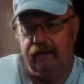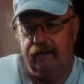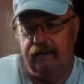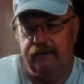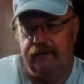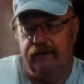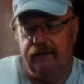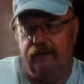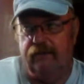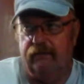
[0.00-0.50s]

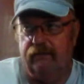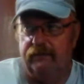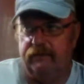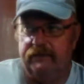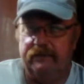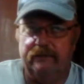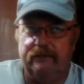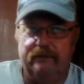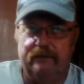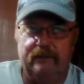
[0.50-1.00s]
You know,
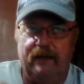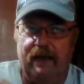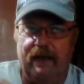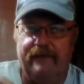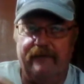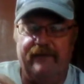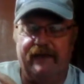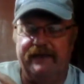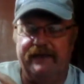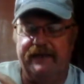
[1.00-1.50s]

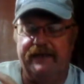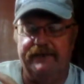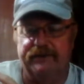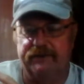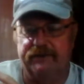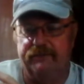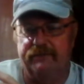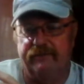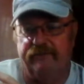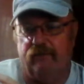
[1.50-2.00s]
I've had
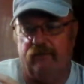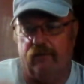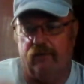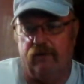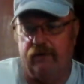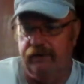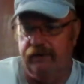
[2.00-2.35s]
diesels before.